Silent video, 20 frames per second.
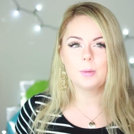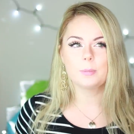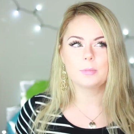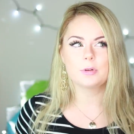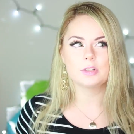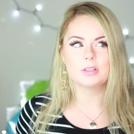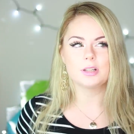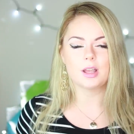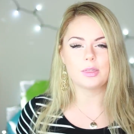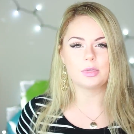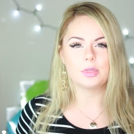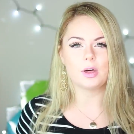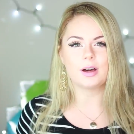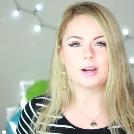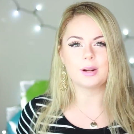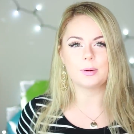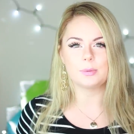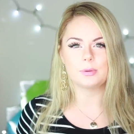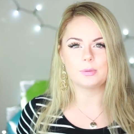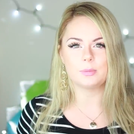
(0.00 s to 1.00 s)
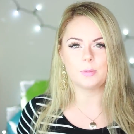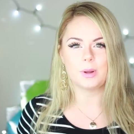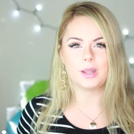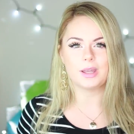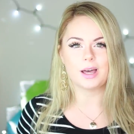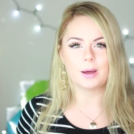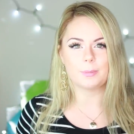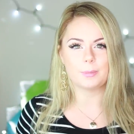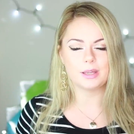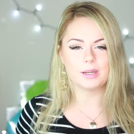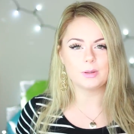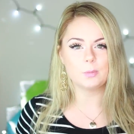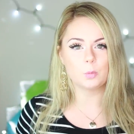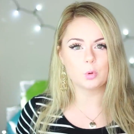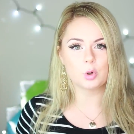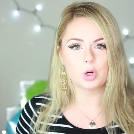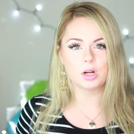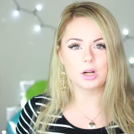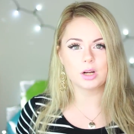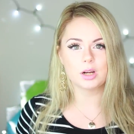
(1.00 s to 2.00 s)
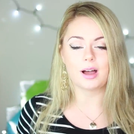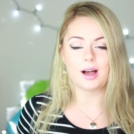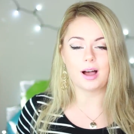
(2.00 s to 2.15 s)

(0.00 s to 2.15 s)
because I thought I wouldn't wake up anymore.